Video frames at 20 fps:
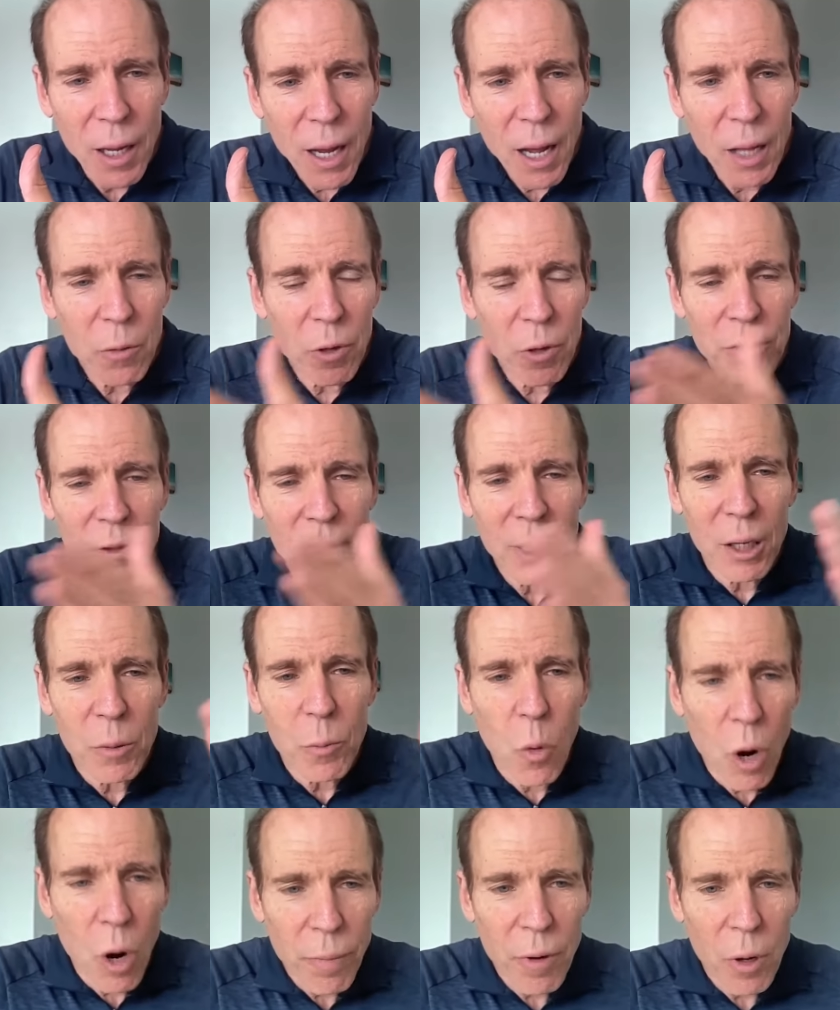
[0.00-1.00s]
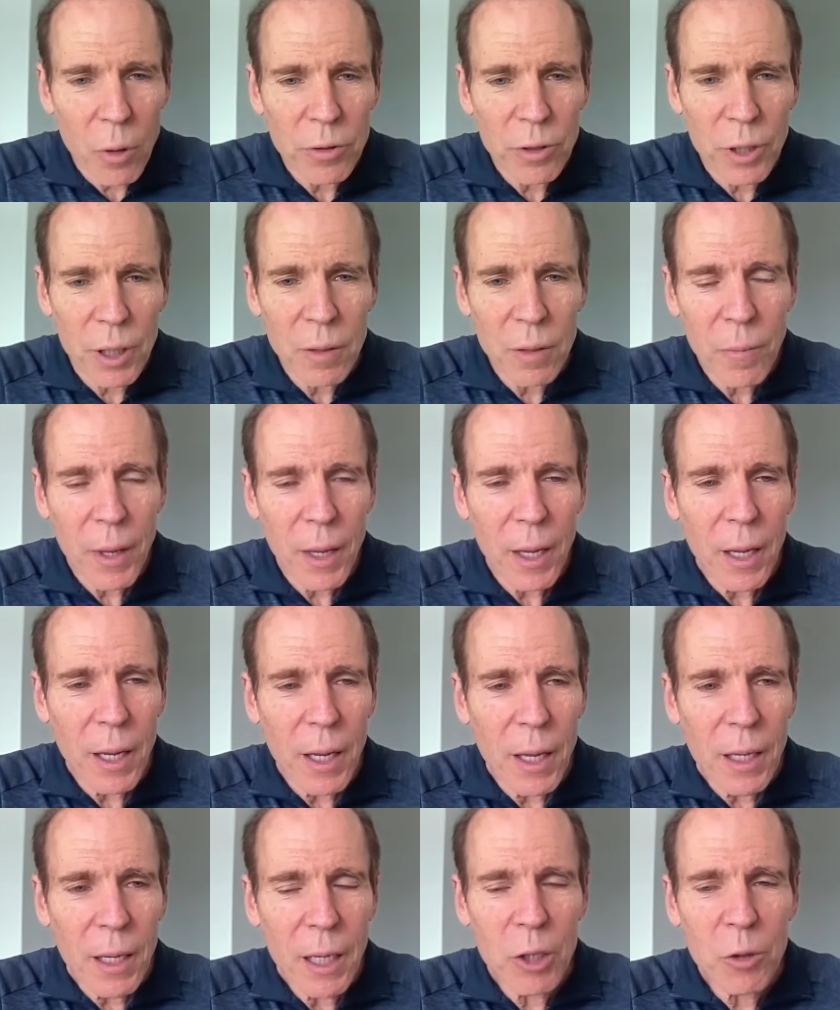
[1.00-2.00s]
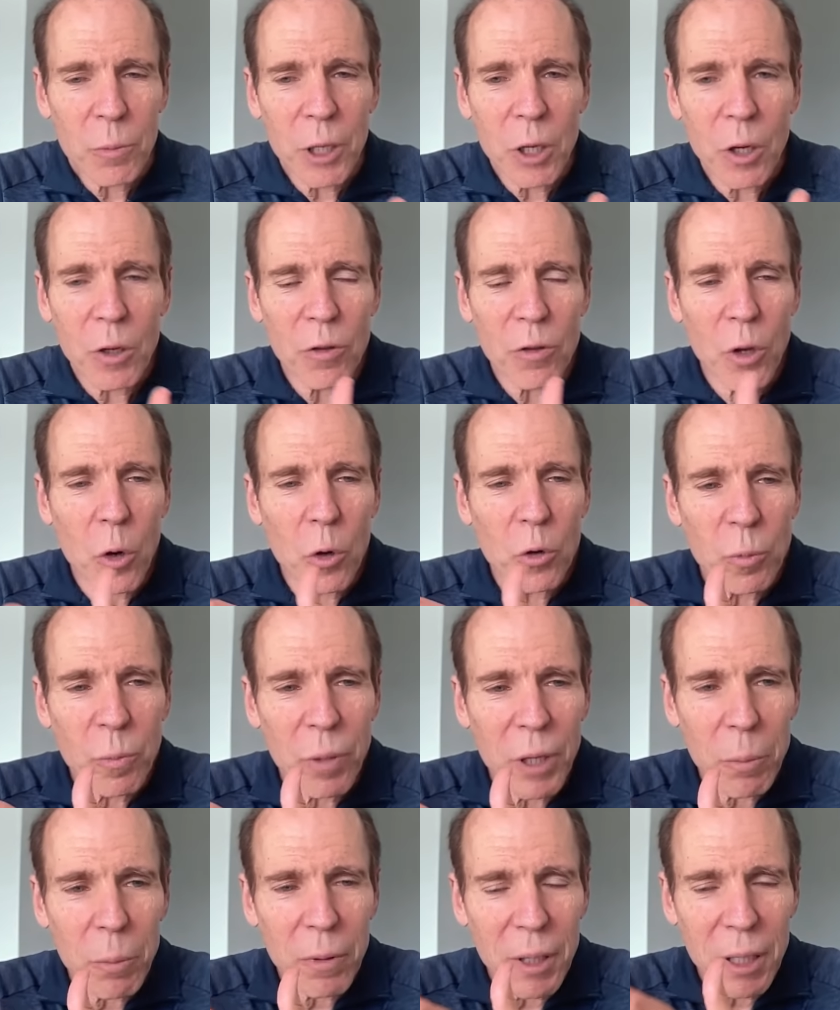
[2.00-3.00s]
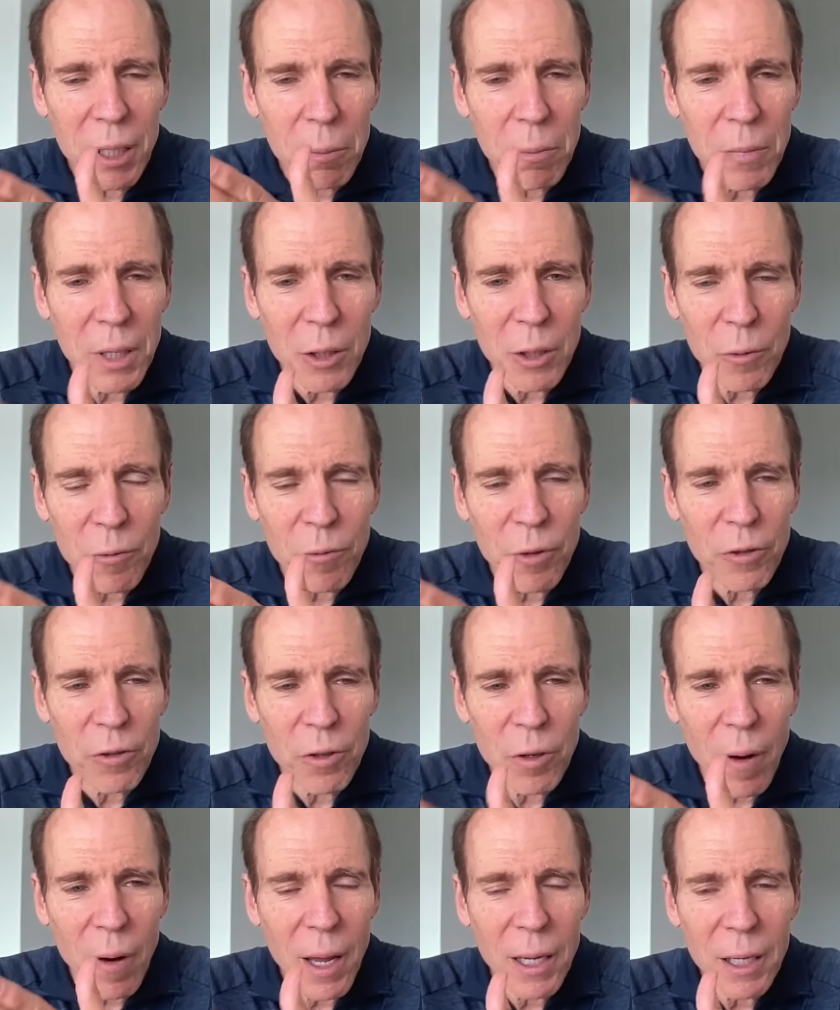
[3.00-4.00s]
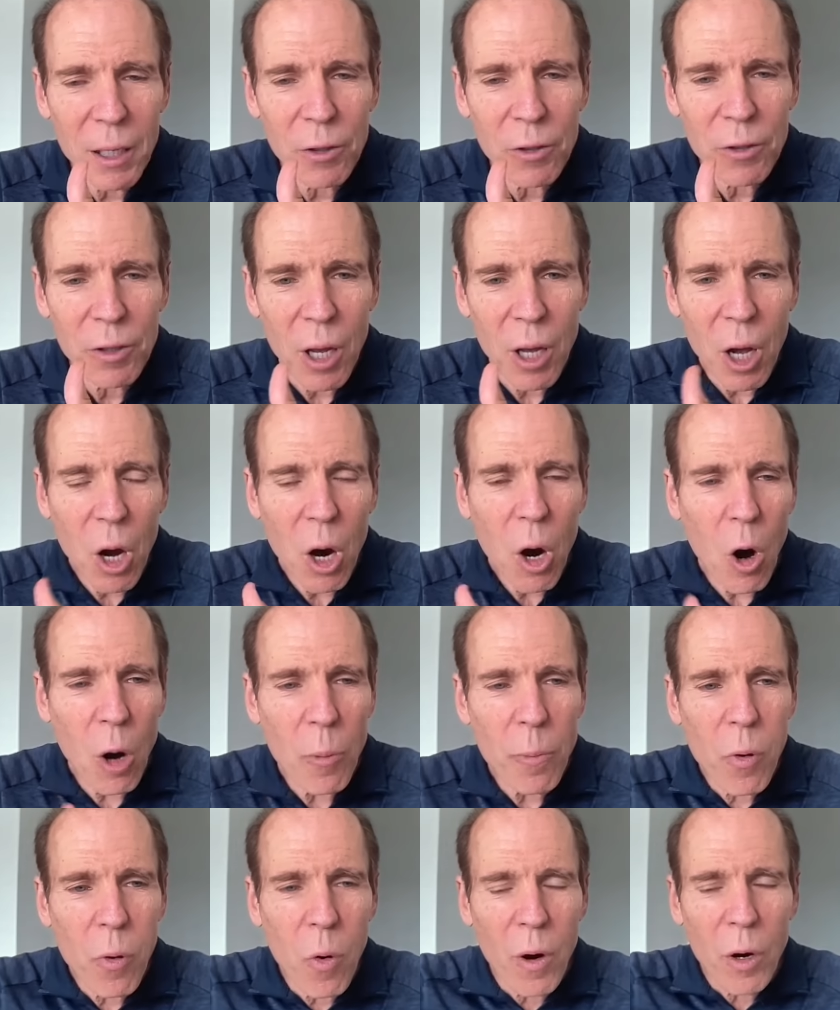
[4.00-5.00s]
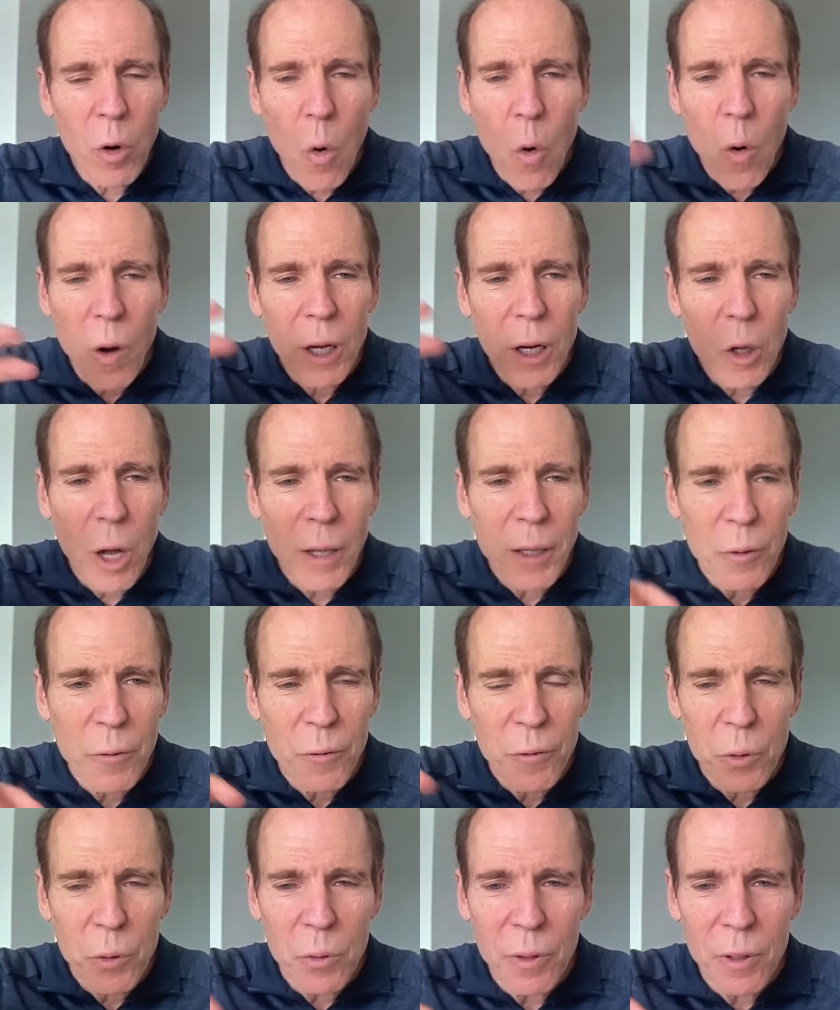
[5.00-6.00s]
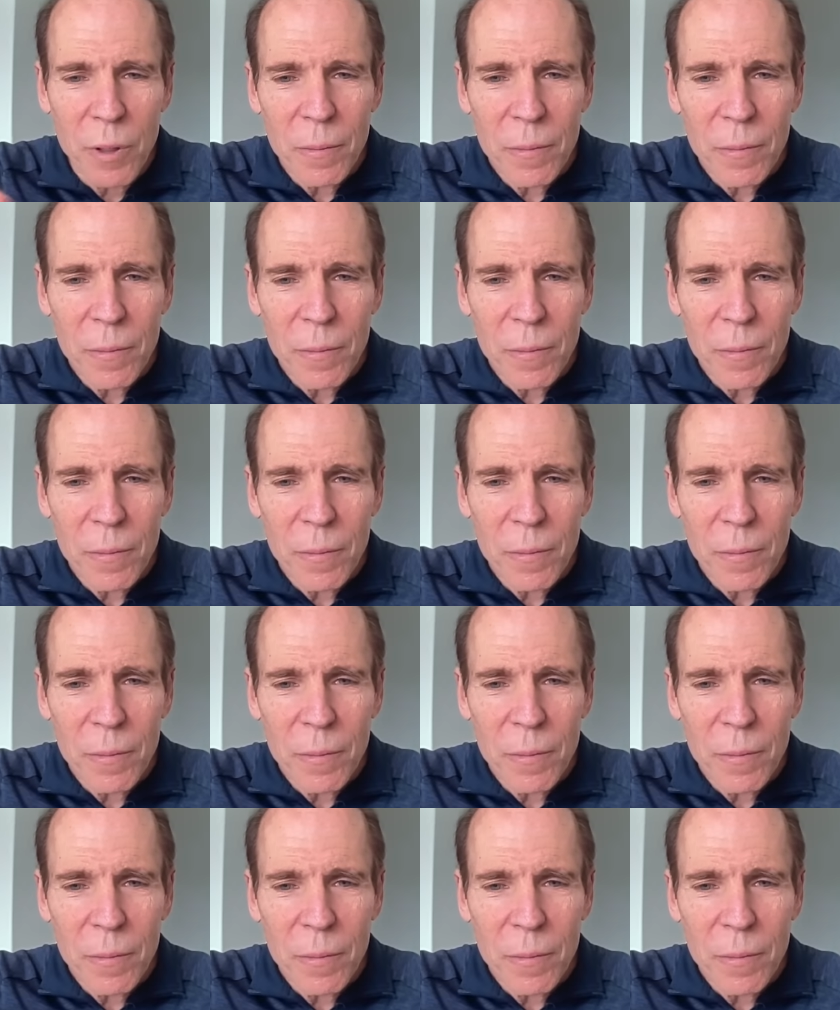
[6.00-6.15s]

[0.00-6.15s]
And the reason they're getting more protein is because those people eating meat or fish or eggs are pouring oil on their food,